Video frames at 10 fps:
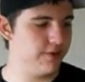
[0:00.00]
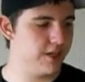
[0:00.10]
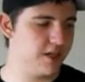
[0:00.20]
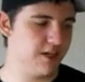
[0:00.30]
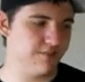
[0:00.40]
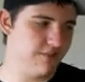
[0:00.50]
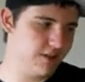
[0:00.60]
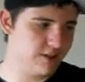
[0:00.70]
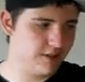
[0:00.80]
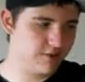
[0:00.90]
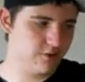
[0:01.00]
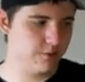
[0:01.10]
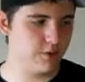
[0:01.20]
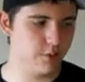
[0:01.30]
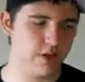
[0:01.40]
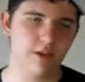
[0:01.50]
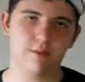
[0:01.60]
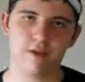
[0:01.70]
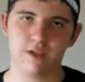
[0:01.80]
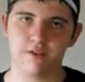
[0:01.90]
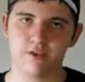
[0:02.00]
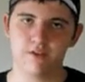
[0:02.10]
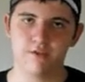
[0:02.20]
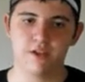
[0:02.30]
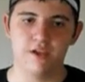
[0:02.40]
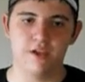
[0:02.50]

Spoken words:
It kind of takes a little bit of wiggling, but it gets off.